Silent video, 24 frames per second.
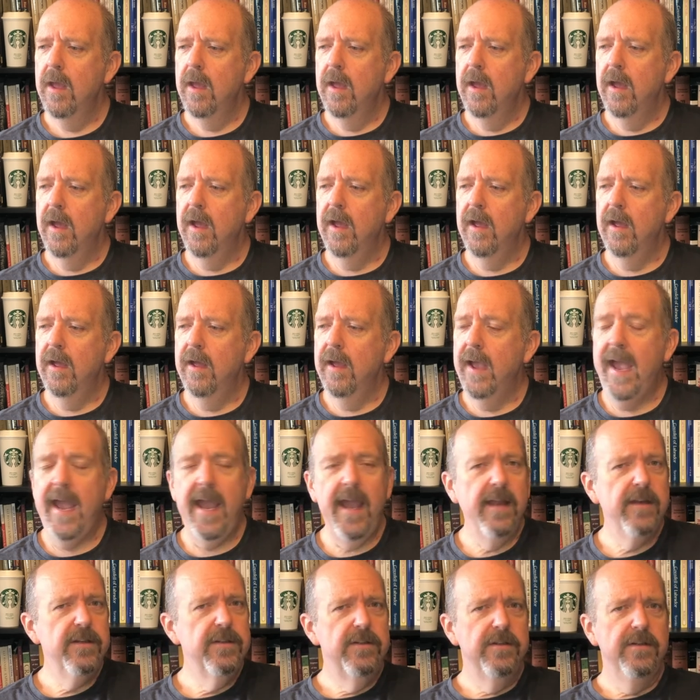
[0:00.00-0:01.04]
uh,
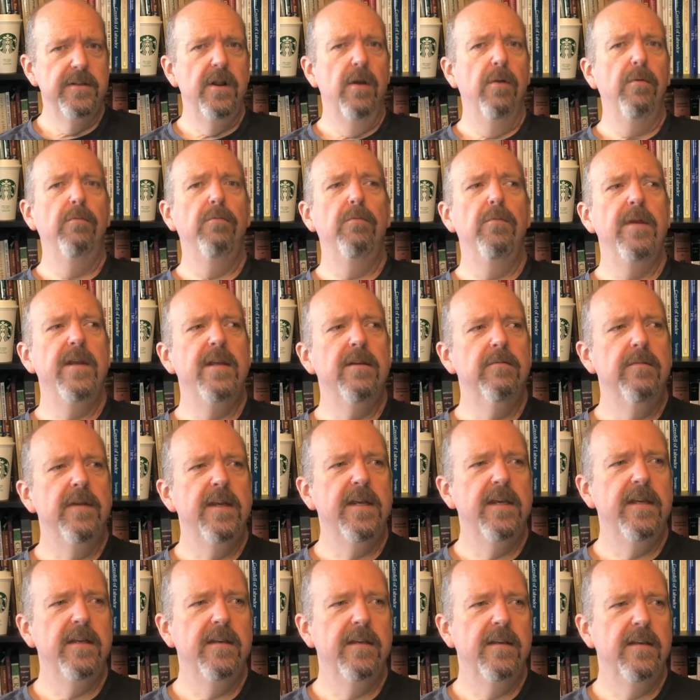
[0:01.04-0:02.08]
and you know we
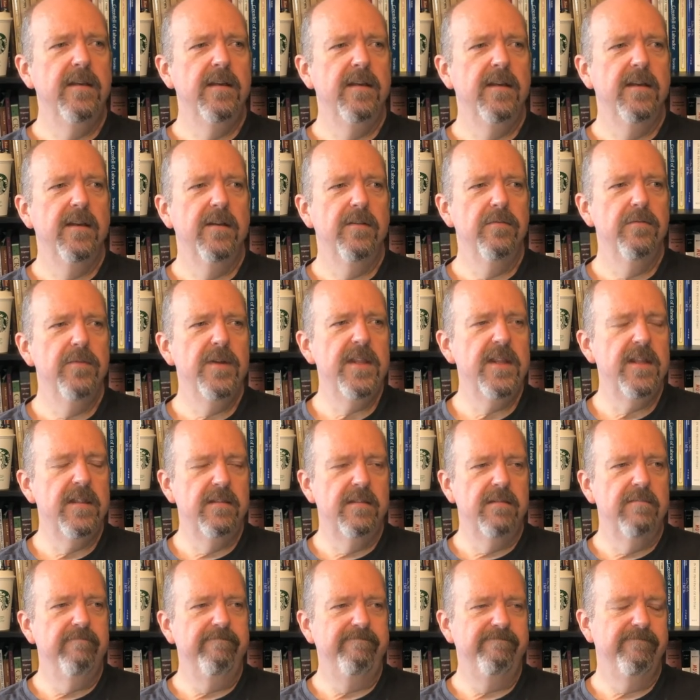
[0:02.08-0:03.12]
we we
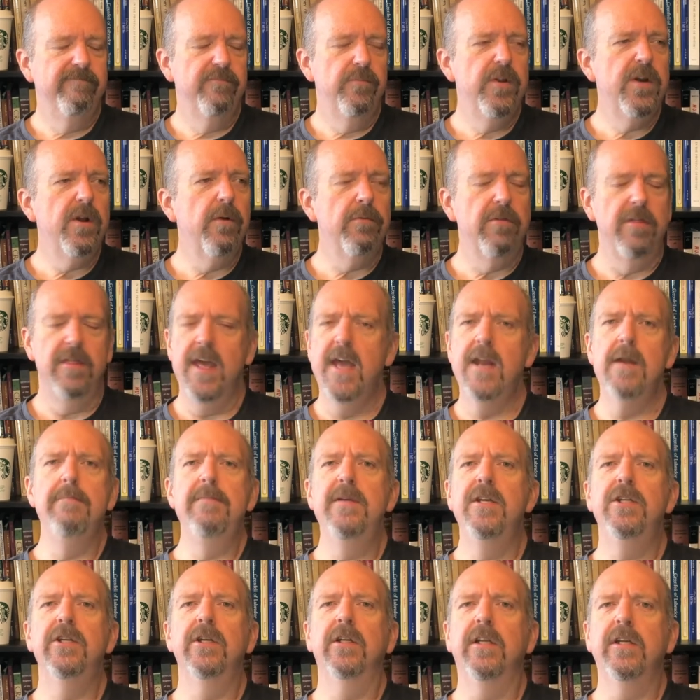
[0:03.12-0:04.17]
we don't then
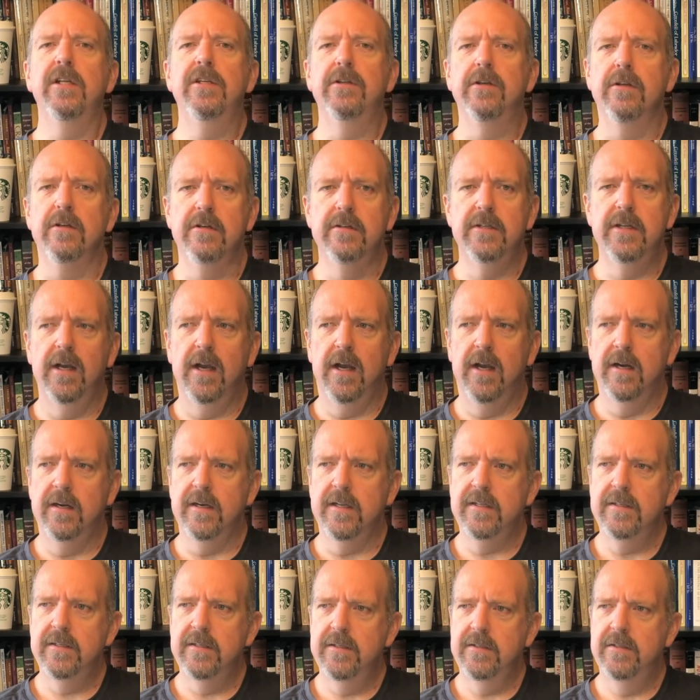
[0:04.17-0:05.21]
immediately turn to
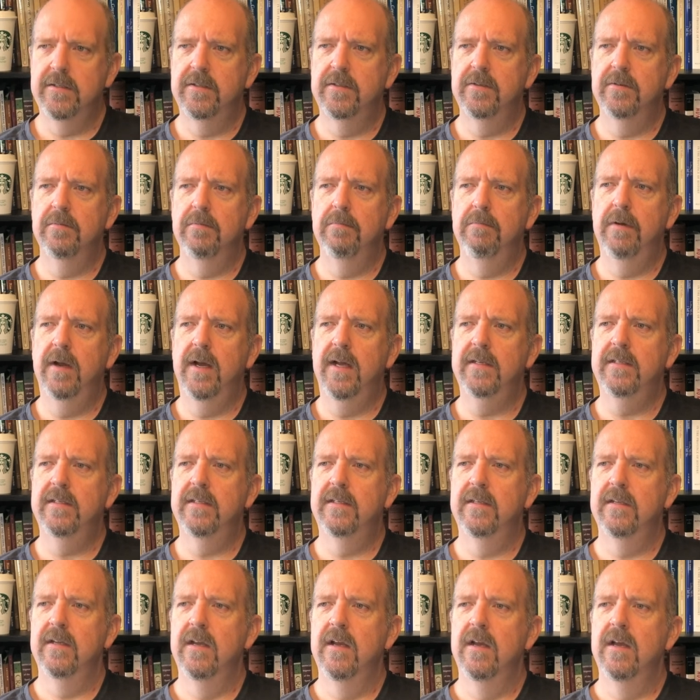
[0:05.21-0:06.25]
artists,
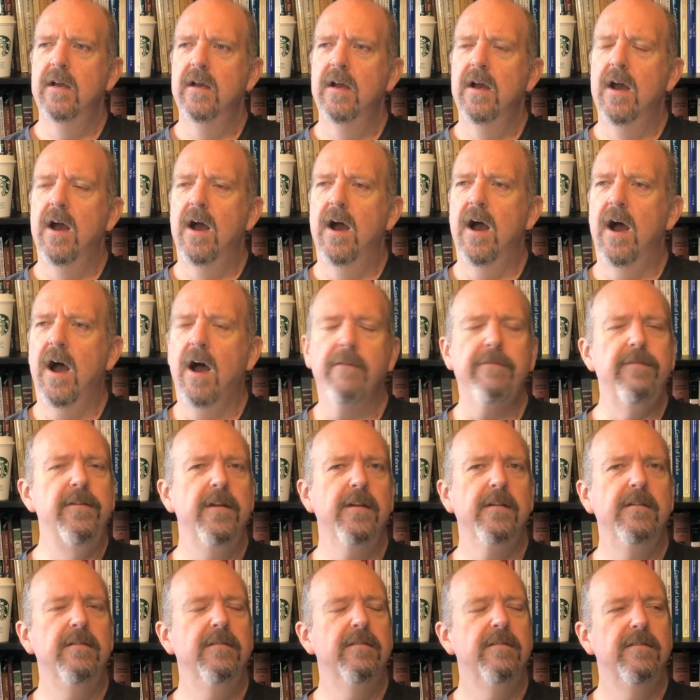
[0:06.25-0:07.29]
but
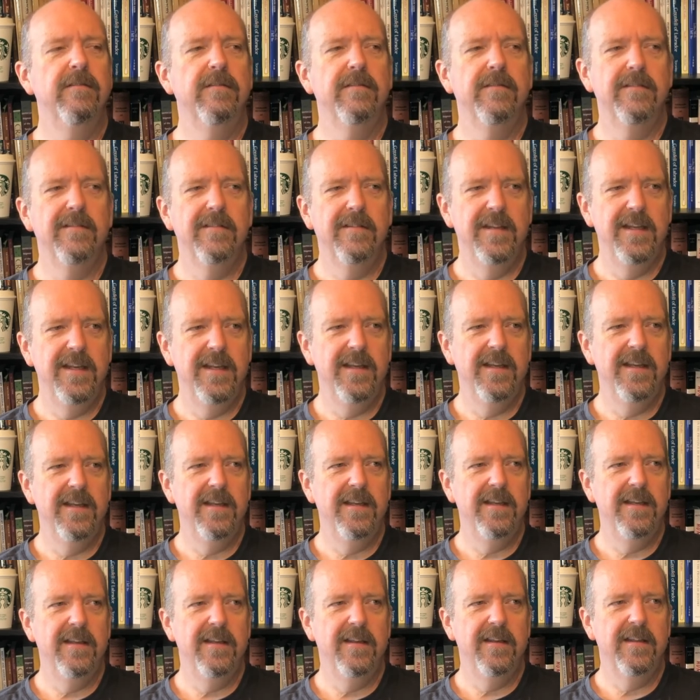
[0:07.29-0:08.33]
often
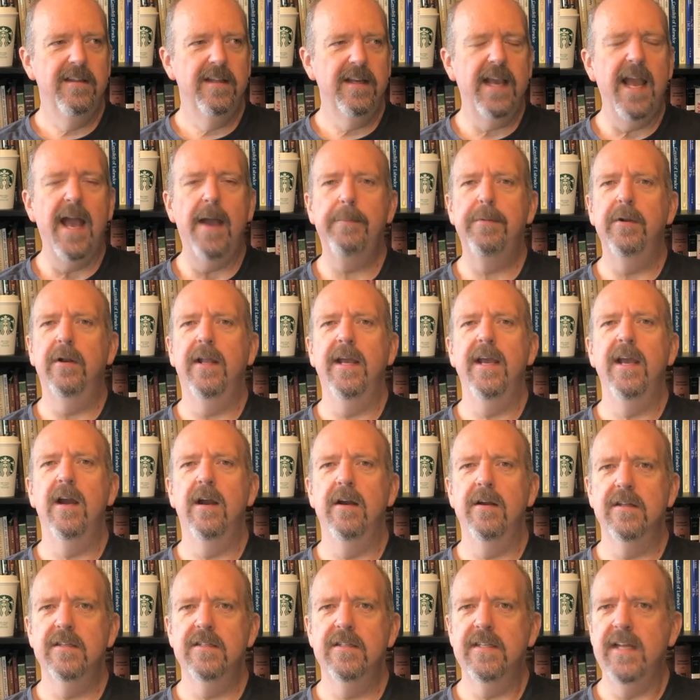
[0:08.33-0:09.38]
the the capital A
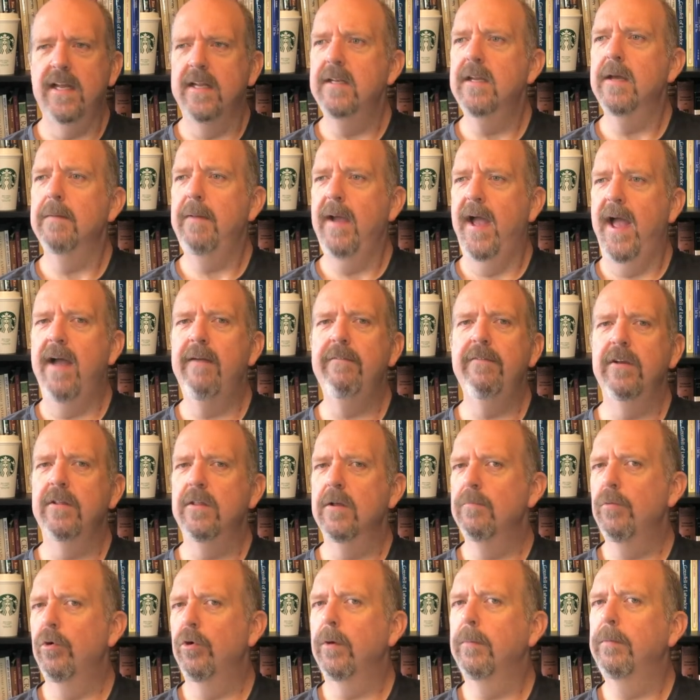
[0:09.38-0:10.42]
artists end up having the
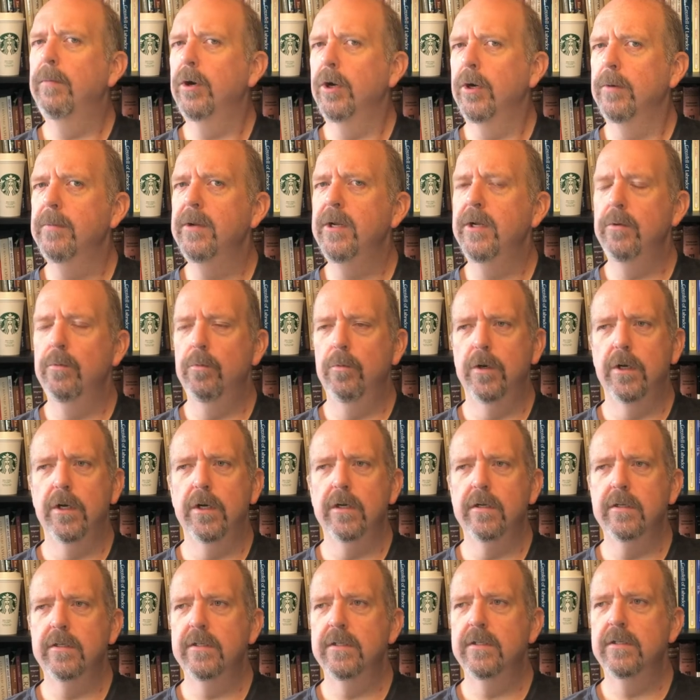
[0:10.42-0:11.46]
more permanent
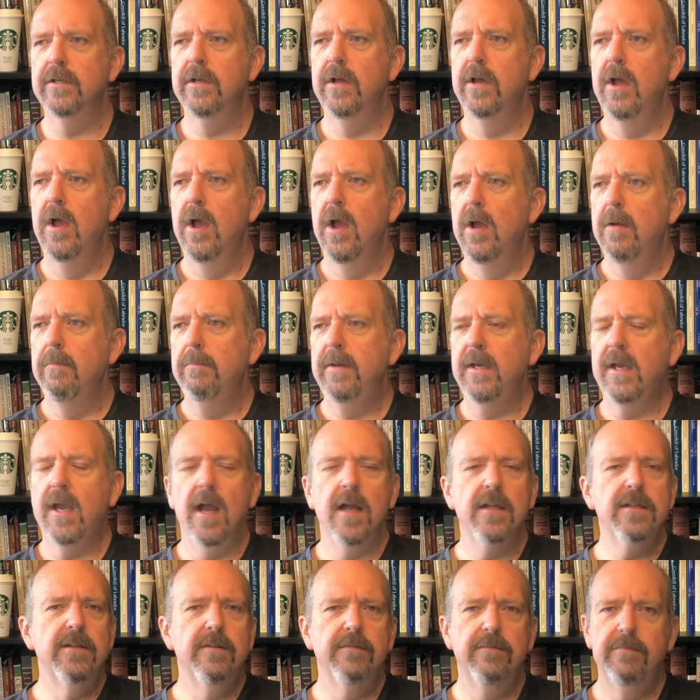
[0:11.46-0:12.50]
words
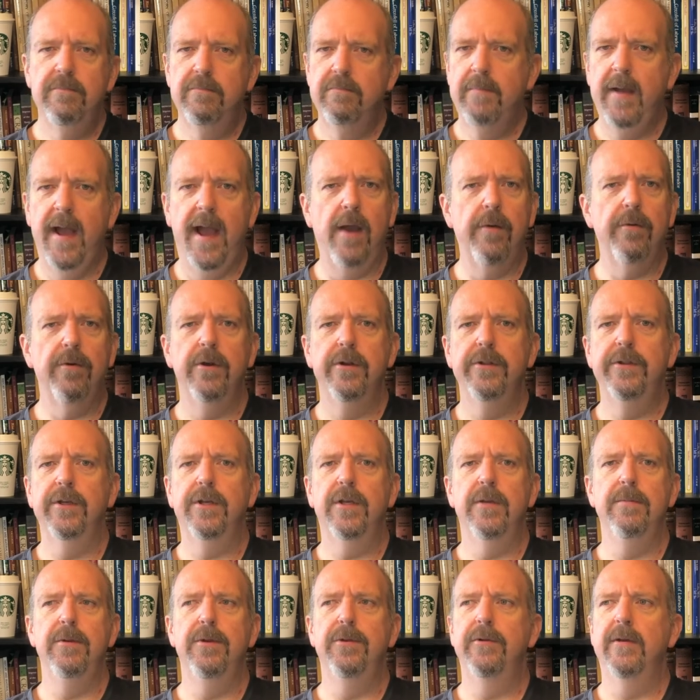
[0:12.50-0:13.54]
because of power in the
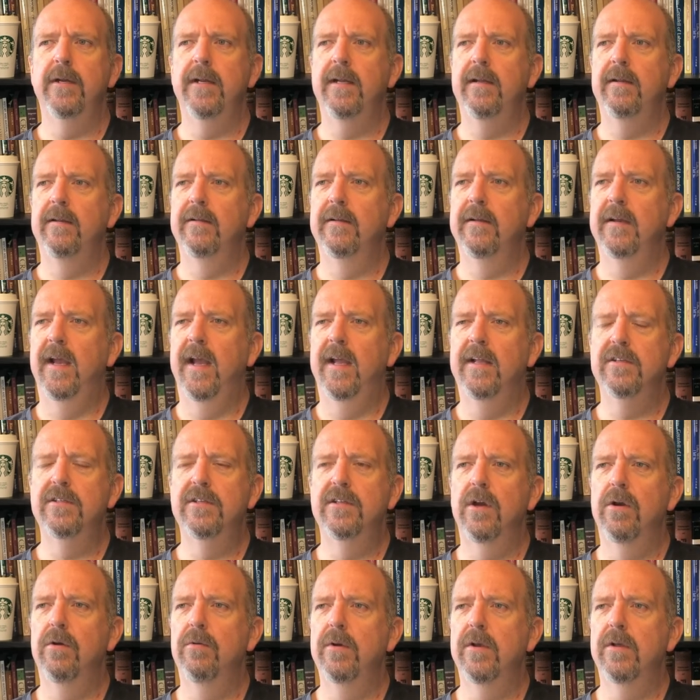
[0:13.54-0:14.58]
community. And
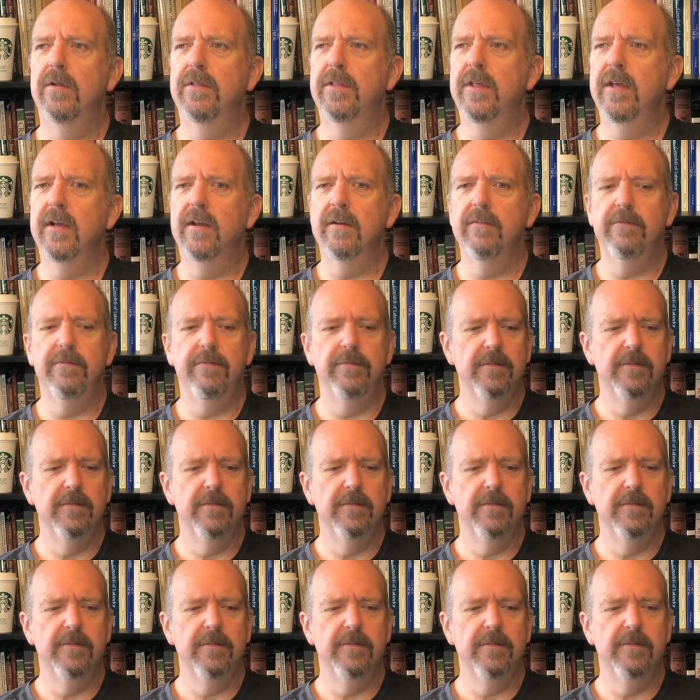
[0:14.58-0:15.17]
so we'll think of